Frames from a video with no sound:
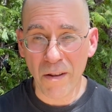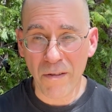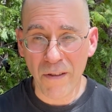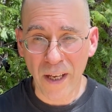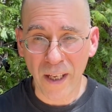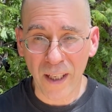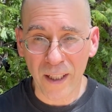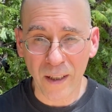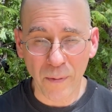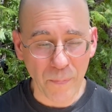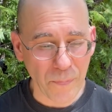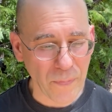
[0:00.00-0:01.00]
thinking.
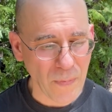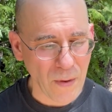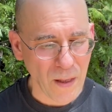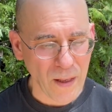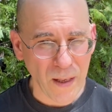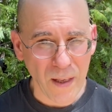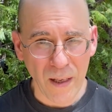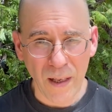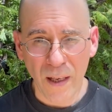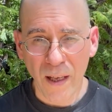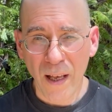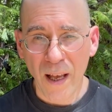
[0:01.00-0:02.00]

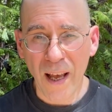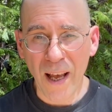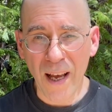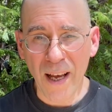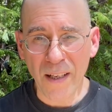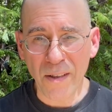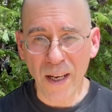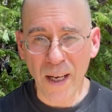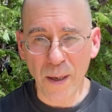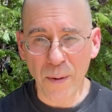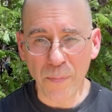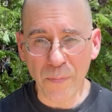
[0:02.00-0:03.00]
And
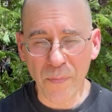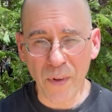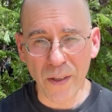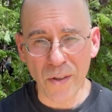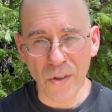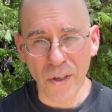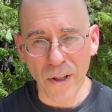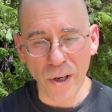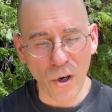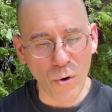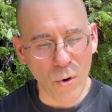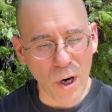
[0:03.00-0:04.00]
there's another
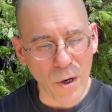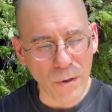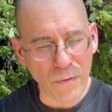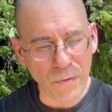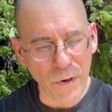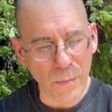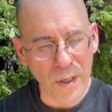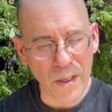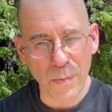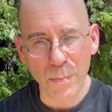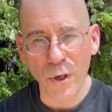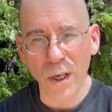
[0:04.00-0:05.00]
quote from this
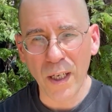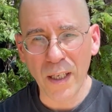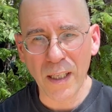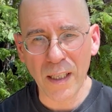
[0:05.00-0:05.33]
book.